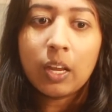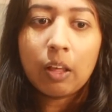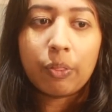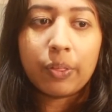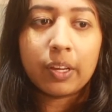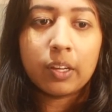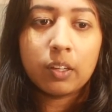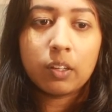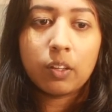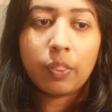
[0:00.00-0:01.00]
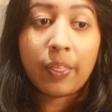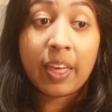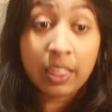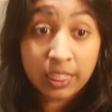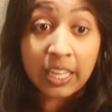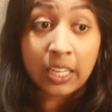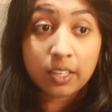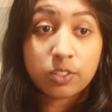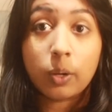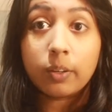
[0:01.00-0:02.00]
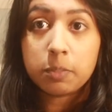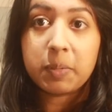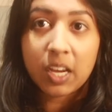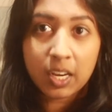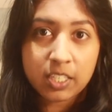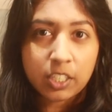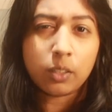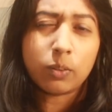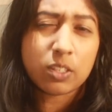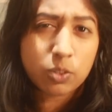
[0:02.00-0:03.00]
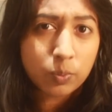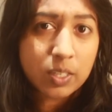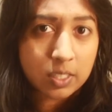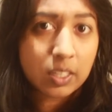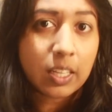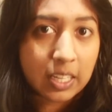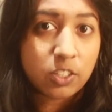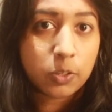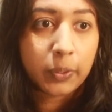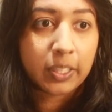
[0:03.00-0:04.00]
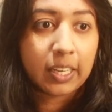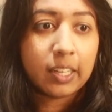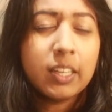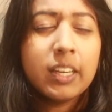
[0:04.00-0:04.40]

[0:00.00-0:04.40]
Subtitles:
that they think is going to be hurting you, there's a reason that they're doing that.